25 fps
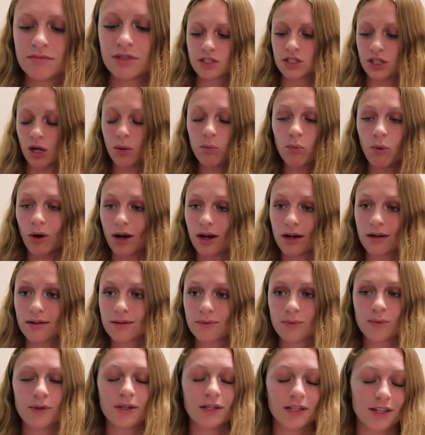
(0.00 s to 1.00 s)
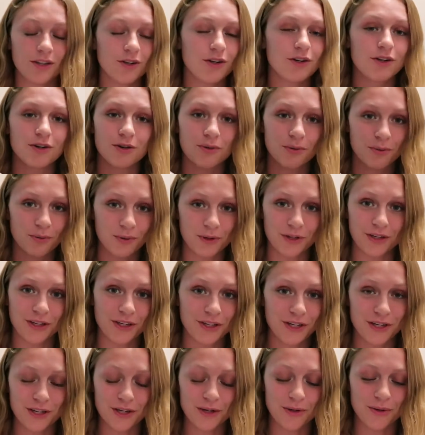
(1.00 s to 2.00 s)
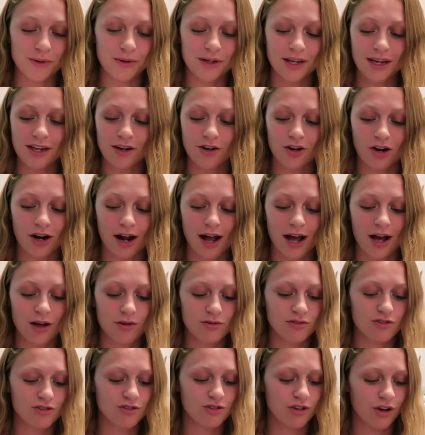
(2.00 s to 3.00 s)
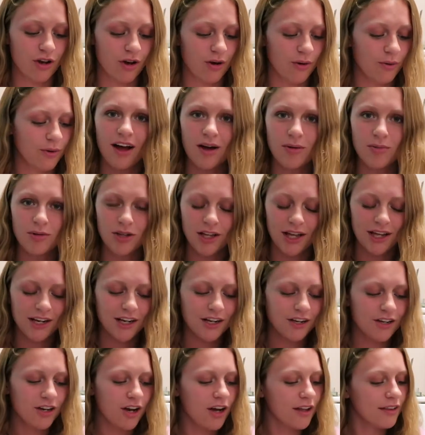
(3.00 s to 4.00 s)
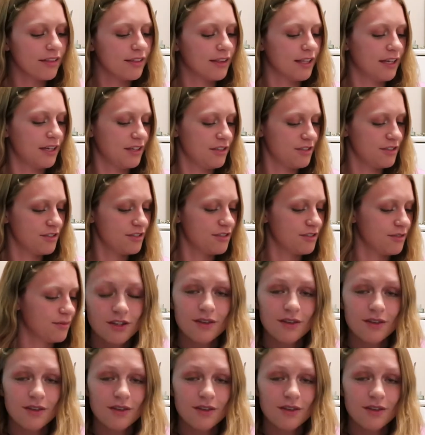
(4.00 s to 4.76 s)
somewhere would look really cute in our house, so I'm glad I got this.